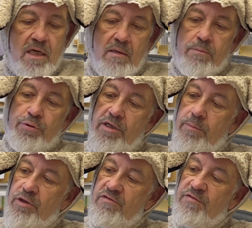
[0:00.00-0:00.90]
prayer
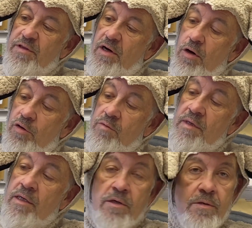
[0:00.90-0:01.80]
book for the
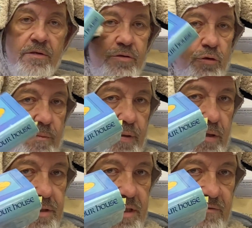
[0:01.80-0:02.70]
home, the
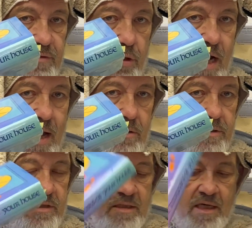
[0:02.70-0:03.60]
doorposts of your
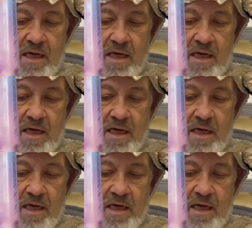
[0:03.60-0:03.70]
house,